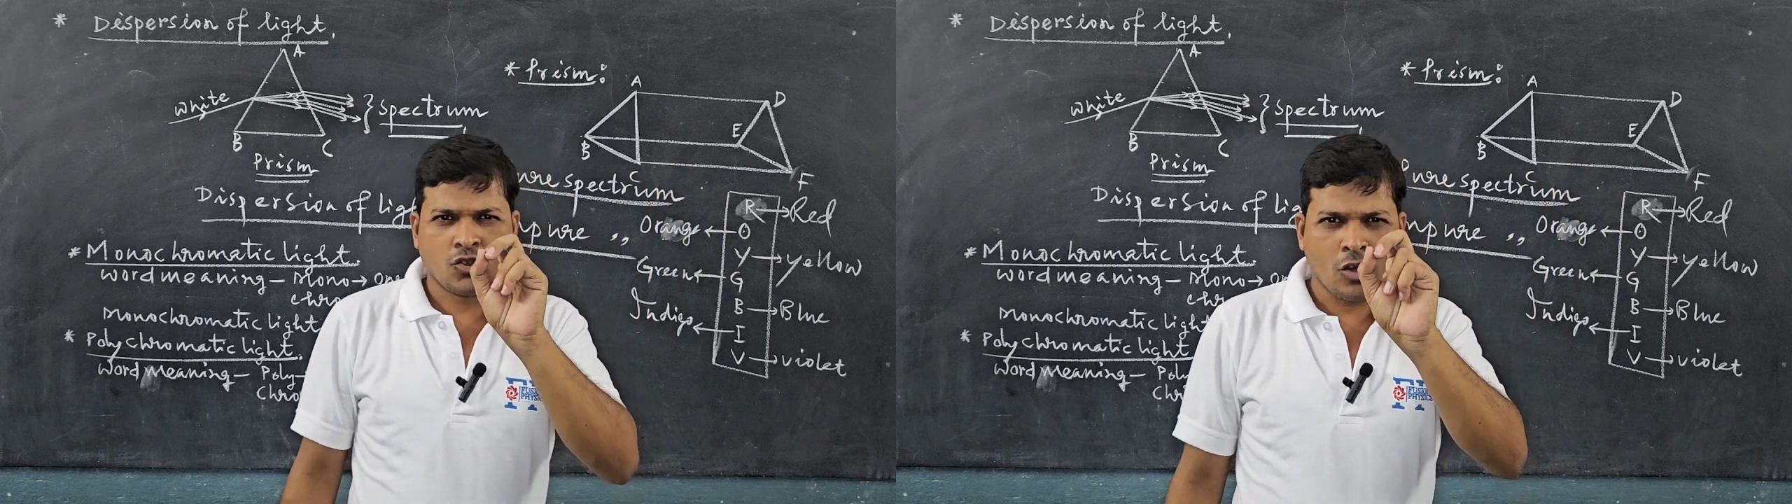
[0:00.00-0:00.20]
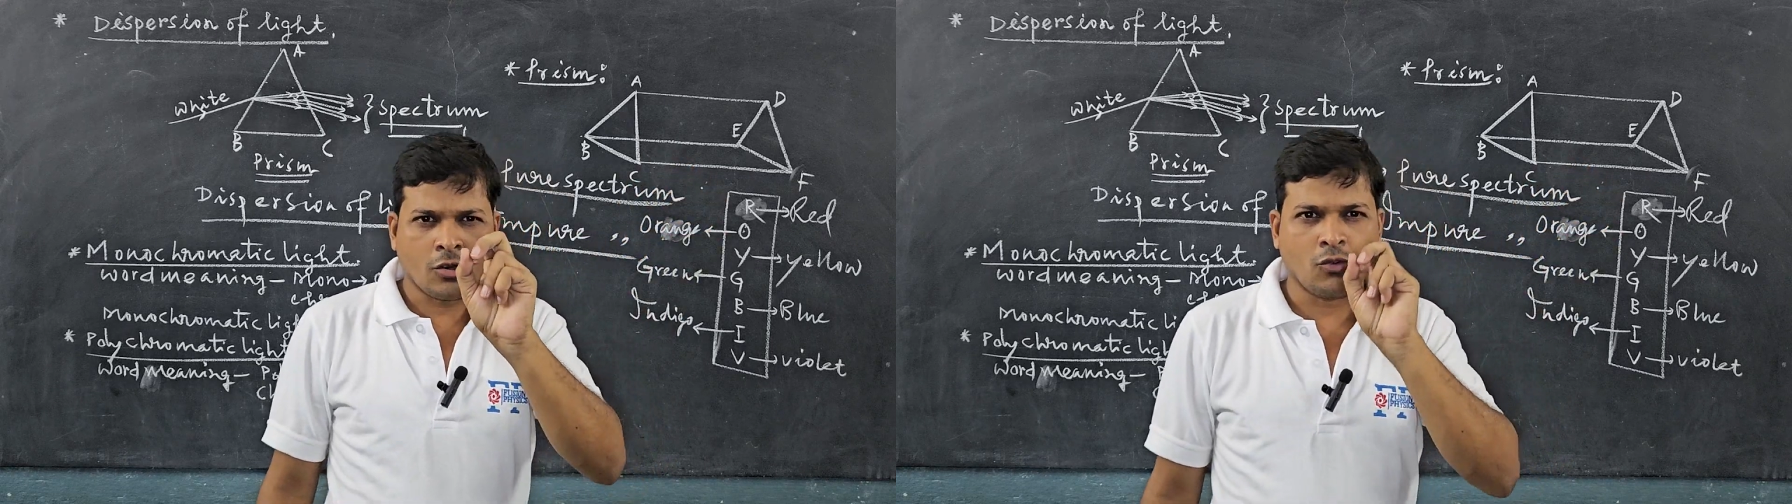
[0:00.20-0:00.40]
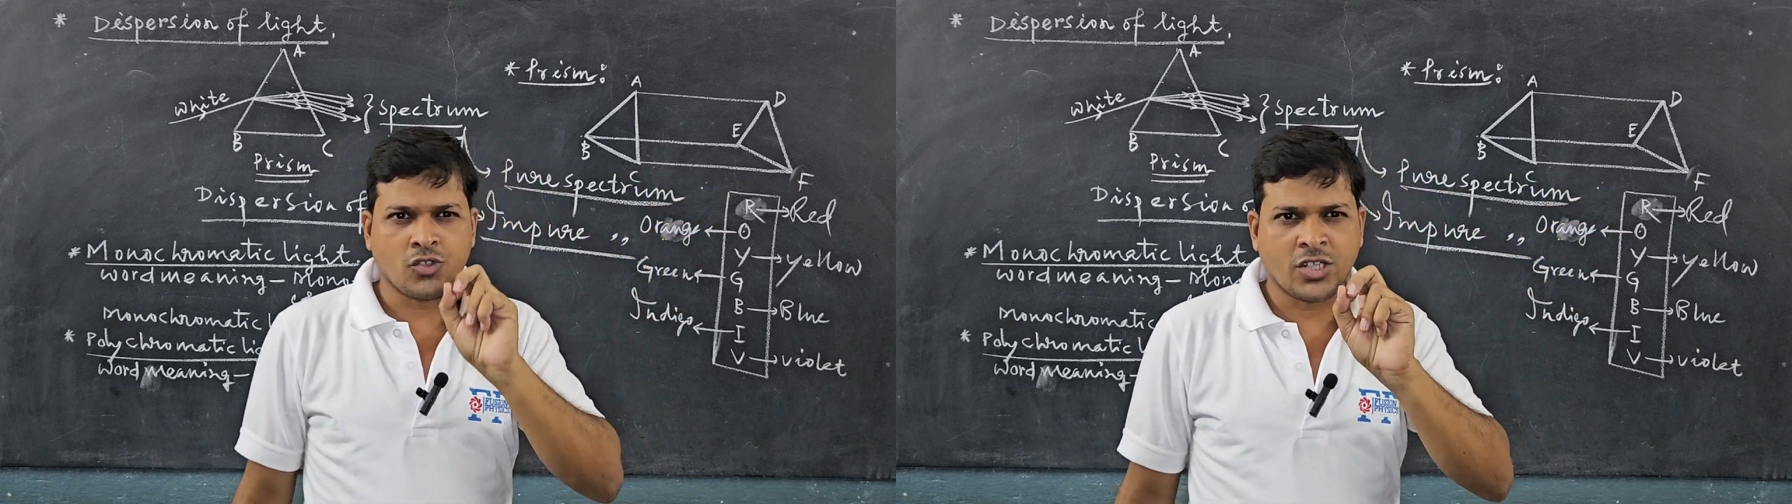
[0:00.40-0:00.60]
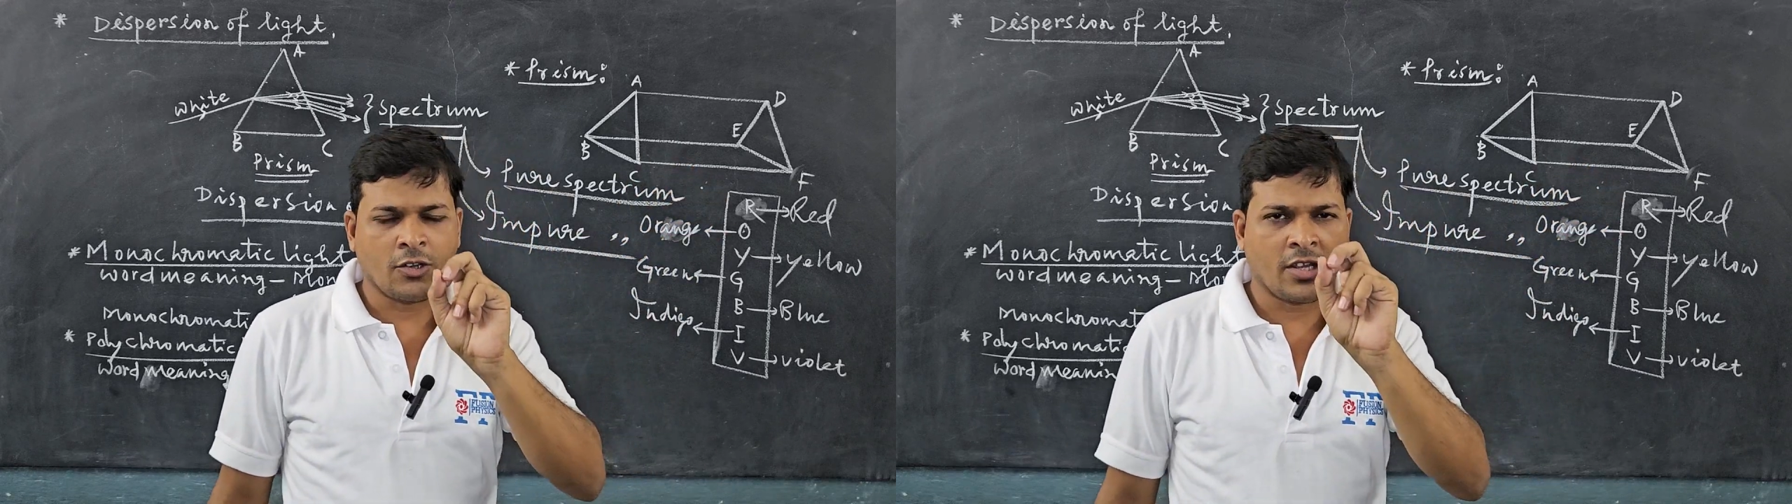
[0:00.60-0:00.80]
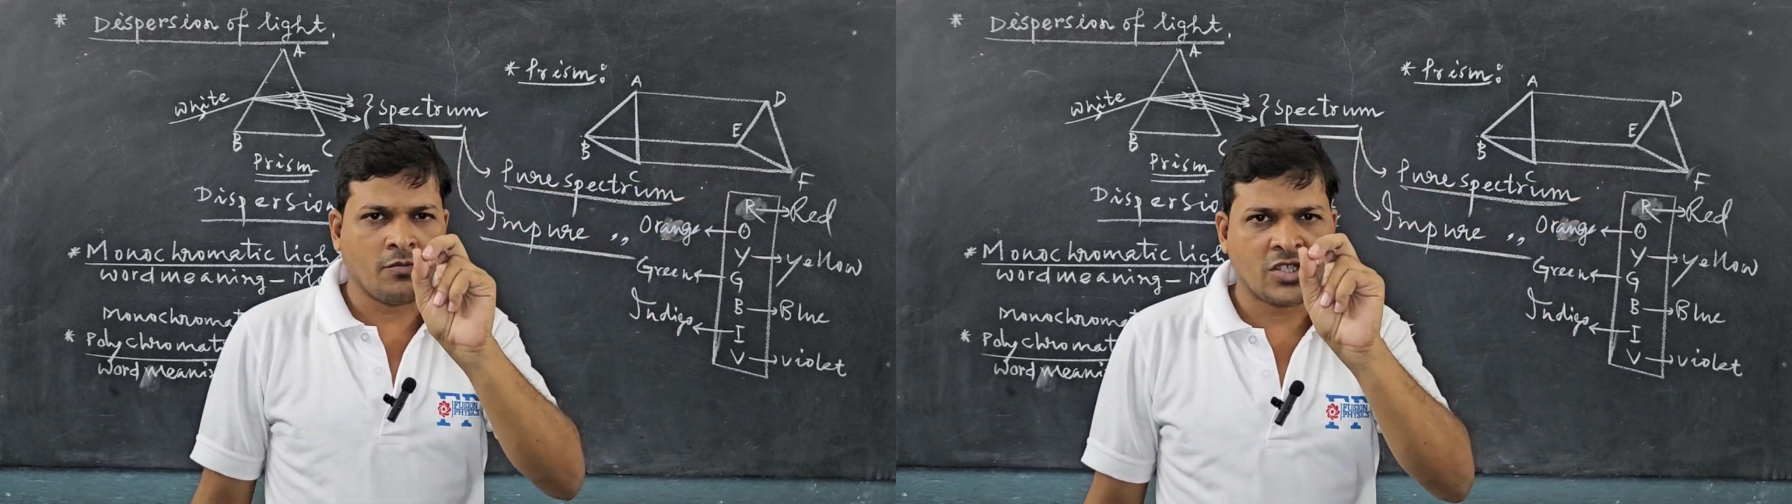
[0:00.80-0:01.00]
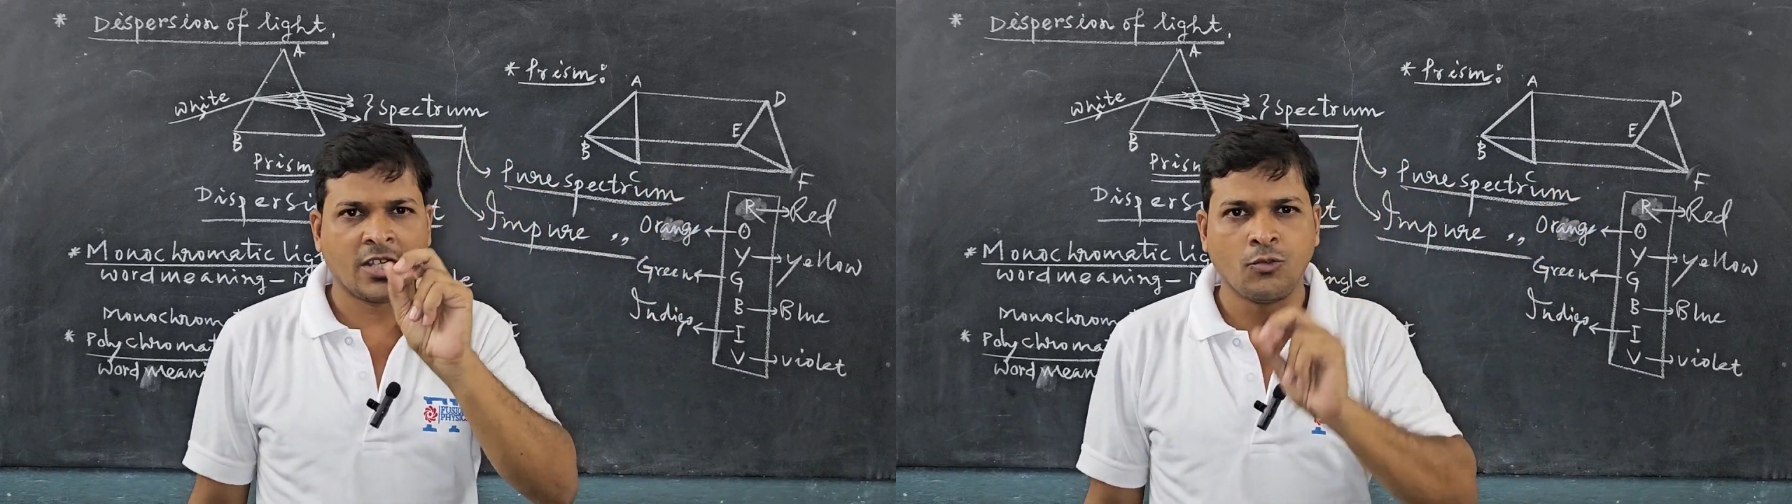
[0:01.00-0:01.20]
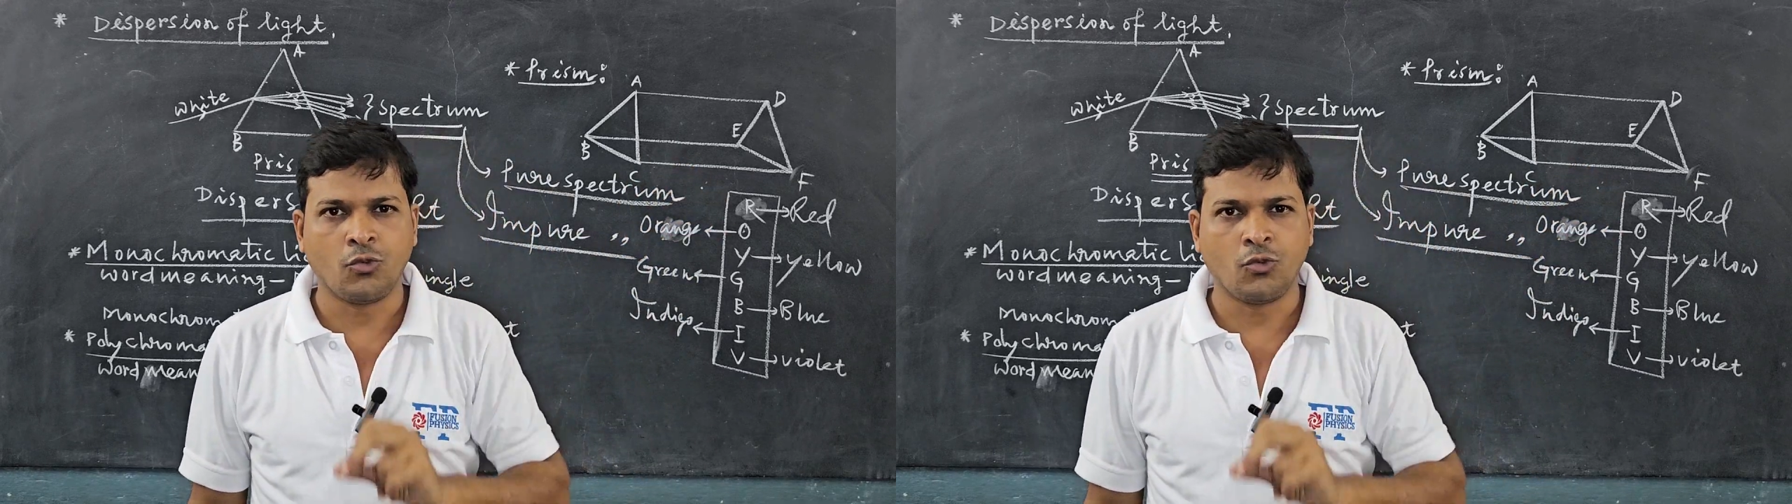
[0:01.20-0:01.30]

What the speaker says: short question or MCQ